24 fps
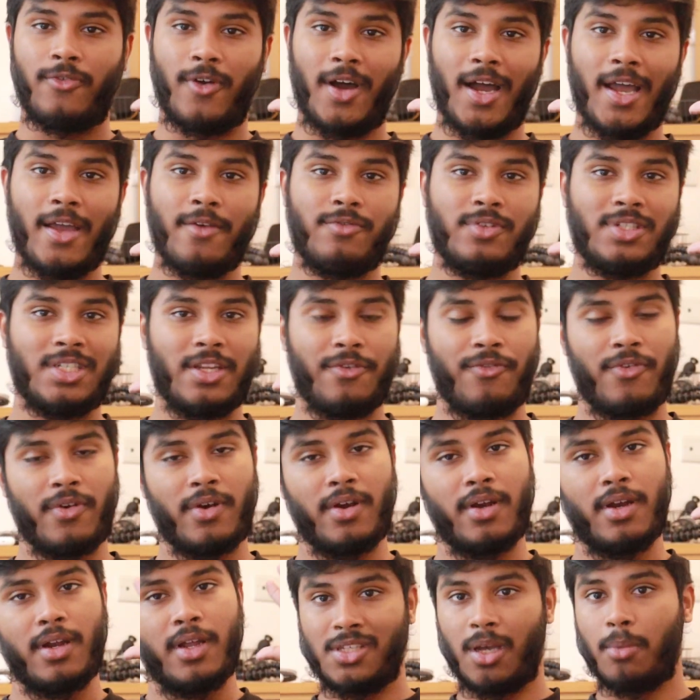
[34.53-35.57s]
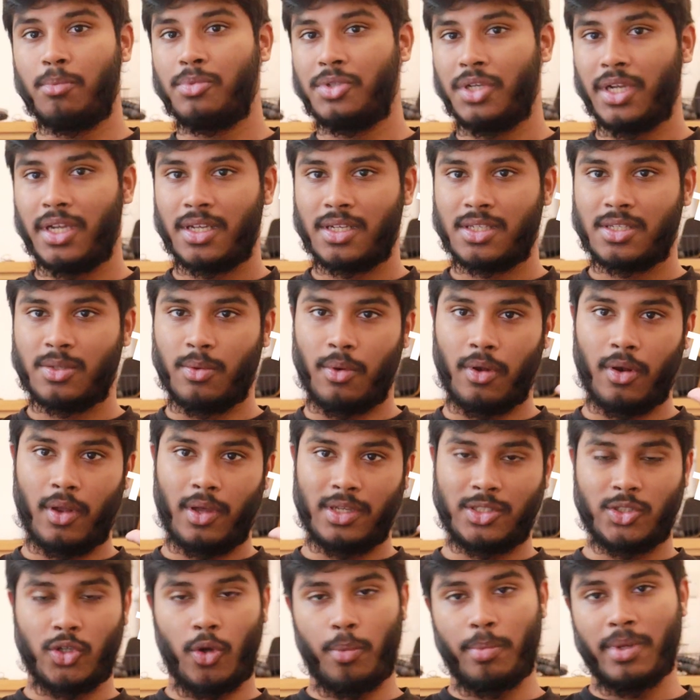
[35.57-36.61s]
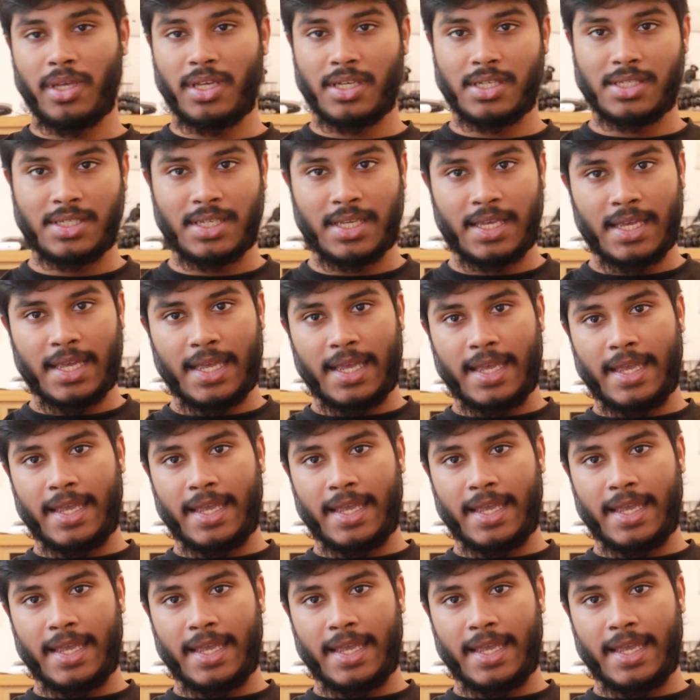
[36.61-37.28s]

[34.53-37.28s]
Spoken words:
five different subjects or topics